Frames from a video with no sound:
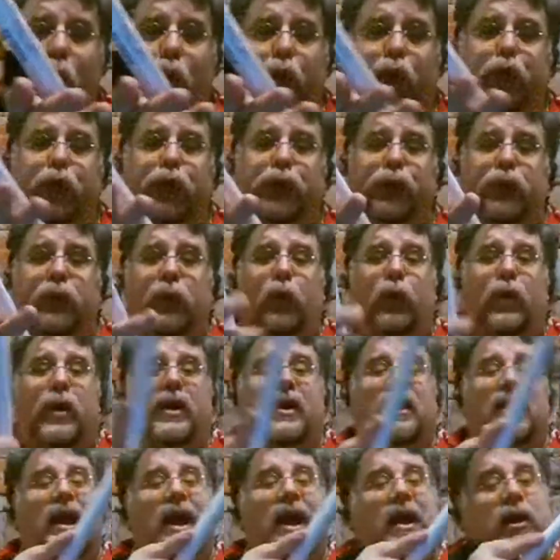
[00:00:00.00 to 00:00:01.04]
through it.
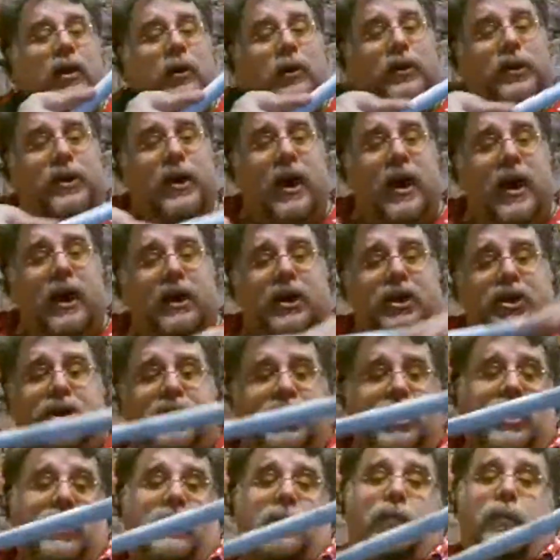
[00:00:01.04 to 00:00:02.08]
Let your Tai
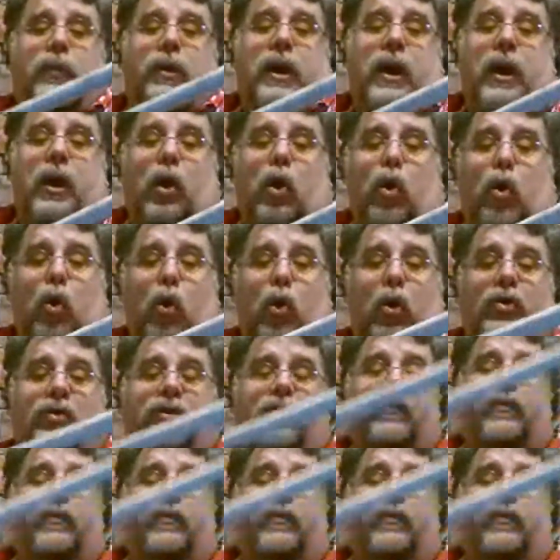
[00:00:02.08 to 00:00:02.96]
Chi get hold of